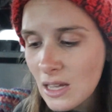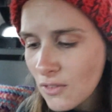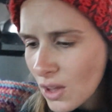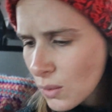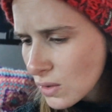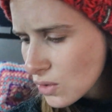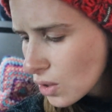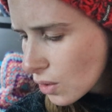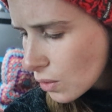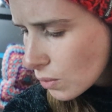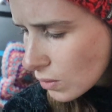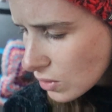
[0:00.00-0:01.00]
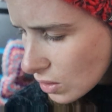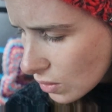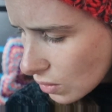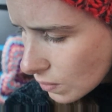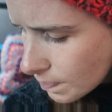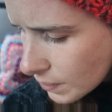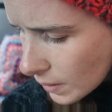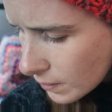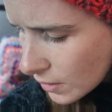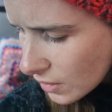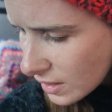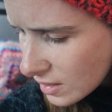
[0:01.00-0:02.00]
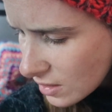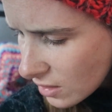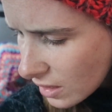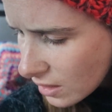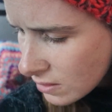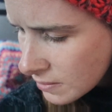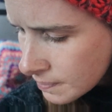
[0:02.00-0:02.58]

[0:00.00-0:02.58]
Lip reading: I forget what it's called. What was it called? Mikkira